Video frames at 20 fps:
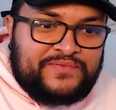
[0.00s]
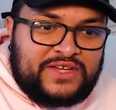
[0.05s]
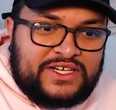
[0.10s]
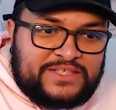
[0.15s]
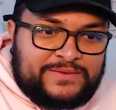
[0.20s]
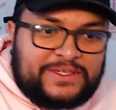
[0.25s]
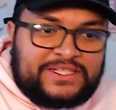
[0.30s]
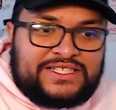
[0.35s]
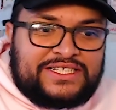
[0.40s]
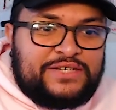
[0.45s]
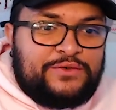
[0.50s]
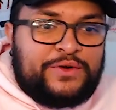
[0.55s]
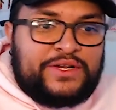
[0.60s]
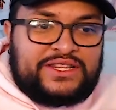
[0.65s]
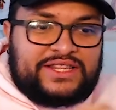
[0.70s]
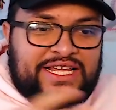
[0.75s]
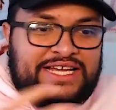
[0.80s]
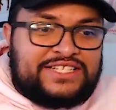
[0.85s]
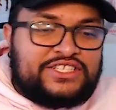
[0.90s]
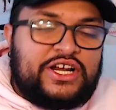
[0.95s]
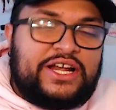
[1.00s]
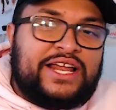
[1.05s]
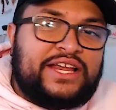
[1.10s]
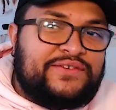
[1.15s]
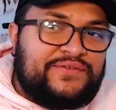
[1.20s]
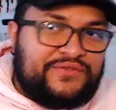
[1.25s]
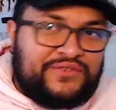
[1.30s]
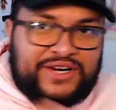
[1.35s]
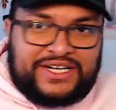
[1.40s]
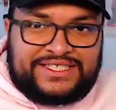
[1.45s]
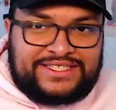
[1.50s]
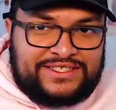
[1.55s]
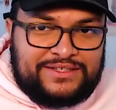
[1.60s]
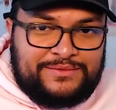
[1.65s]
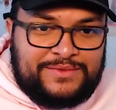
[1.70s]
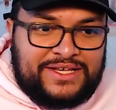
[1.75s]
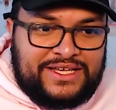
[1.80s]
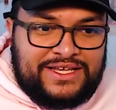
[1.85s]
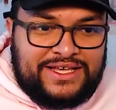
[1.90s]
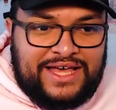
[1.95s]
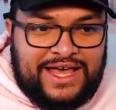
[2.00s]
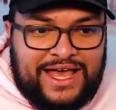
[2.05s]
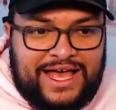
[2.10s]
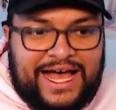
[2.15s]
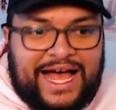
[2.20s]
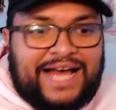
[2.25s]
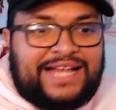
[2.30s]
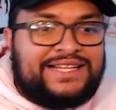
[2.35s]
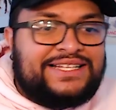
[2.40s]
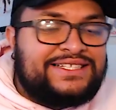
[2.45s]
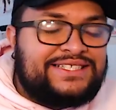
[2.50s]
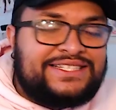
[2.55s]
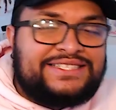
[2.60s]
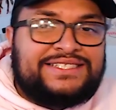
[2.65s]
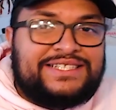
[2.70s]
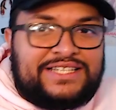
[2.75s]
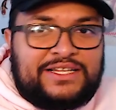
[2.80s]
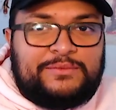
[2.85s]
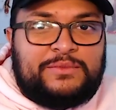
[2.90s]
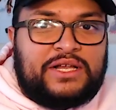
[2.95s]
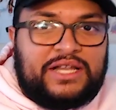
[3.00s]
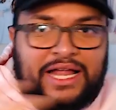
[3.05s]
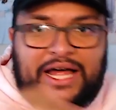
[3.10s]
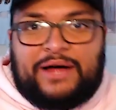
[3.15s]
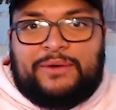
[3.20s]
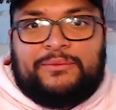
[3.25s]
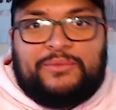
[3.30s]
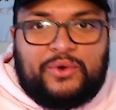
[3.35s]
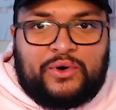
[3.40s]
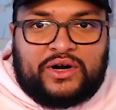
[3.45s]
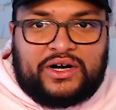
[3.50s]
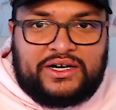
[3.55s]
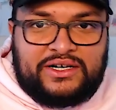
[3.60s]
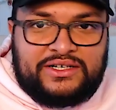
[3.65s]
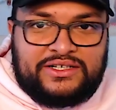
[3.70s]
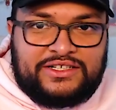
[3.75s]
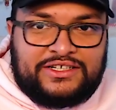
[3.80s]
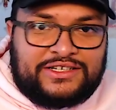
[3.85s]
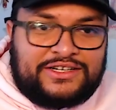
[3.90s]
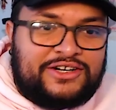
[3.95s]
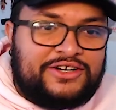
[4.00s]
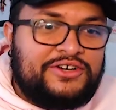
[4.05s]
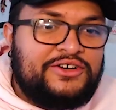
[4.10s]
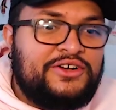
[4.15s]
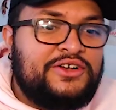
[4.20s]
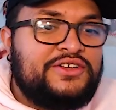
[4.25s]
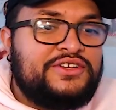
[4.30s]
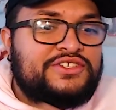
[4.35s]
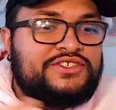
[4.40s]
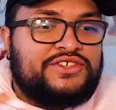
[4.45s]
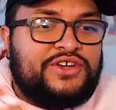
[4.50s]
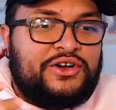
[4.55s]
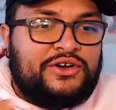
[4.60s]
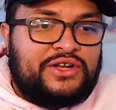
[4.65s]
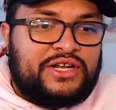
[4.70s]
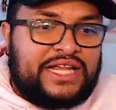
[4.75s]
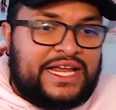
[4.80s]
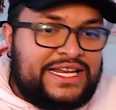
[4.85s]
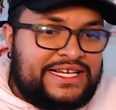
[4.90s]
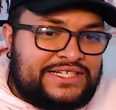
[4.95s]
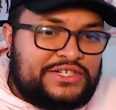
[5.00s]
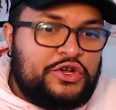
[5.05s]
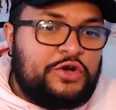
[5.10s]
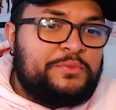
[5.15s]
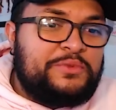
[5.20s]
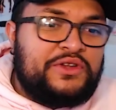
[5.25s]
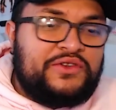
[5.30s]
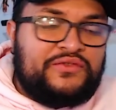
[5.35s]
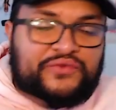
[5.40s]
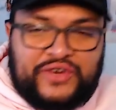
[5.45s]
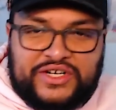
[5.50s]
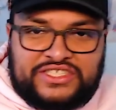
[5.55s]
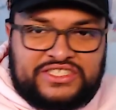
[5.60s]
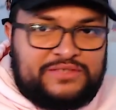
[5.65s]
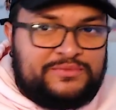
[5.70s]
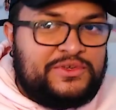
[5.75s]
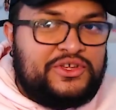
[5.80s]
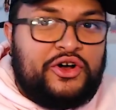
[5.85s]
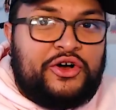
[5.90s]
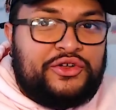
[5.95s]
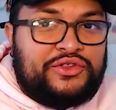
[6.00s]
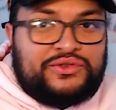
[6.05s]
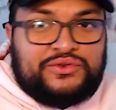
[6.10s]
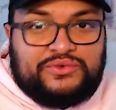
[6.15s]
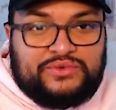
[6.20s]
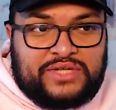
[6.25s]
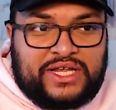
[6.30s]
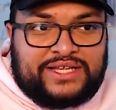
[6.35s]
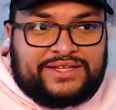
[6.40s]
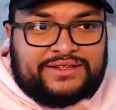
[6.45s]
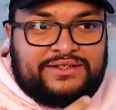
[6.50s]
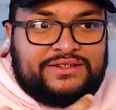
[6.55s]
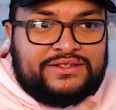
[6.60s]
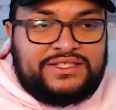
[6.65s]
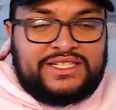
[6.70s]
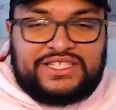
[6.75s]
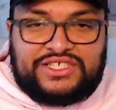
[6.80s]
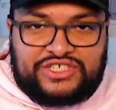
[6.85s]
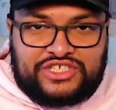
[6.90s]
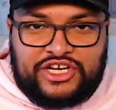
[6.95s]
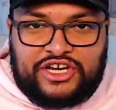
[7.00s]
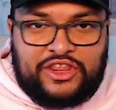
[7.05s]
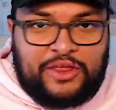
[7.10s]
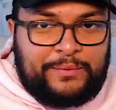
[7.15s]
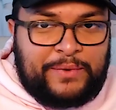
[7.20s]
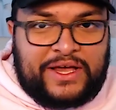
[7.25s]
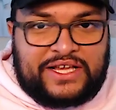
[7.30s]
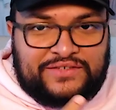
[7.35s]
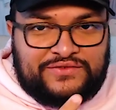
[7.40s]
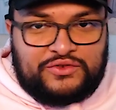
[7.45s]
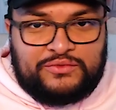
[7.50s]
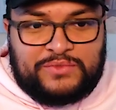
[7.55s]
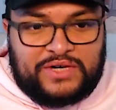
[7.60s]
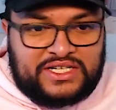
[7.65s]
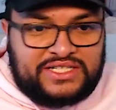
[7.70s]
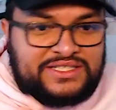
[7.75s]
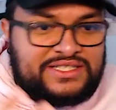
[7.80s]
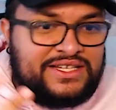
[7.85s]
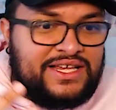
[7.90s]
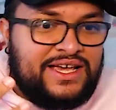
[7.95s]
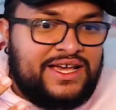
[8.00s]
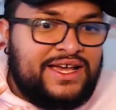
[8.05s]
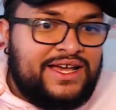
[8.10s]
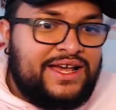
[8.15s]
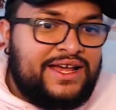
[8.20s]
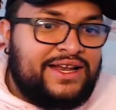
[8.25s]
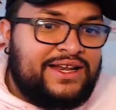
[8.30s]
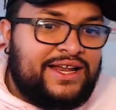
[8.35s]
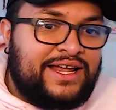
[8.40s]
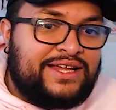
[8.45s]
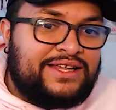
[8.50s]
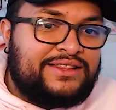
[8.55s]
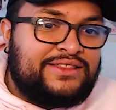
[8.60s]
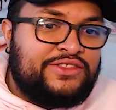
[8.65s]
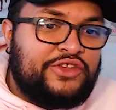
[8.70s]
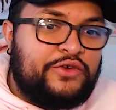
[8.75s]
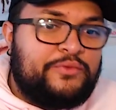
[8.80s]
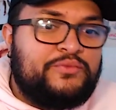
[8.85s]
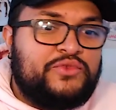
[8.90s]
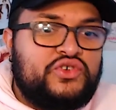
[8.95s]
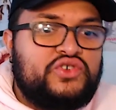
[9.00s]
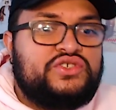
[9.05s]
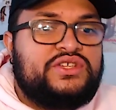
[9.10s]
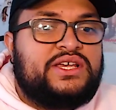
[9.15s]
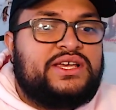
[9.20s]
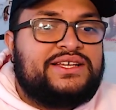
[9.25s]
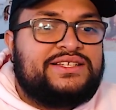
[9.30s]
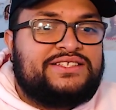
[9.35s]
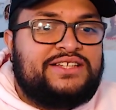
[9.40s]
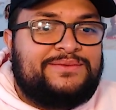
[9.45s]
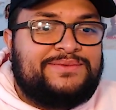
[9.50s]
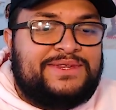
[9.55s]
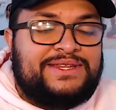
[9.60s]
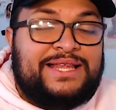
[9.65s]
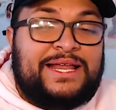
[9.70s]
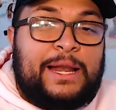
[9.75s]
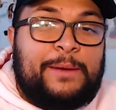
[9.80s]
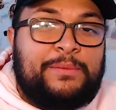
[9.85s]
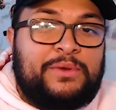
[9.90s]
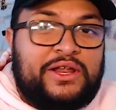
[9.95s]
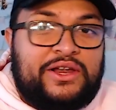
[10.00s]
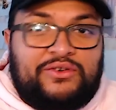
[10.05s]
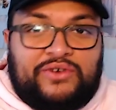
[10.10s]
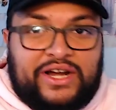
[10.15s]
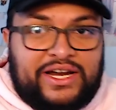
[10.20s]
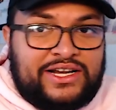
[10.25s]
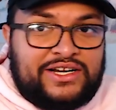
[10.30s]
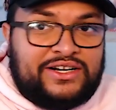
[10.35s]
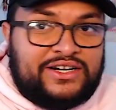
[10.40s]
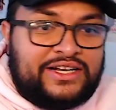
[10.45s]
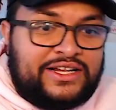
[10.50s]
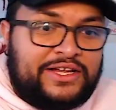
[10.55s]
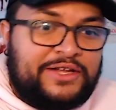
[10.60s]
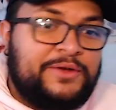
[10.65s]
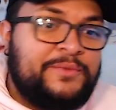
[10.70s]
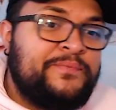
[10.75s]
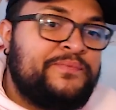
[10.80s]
Especially when things are, like, fresh to me, I listen to them a lot more, you know? So, Ladies Code being fresh to me all through, like, this year, the past few months, like, their music is something that I play regularly.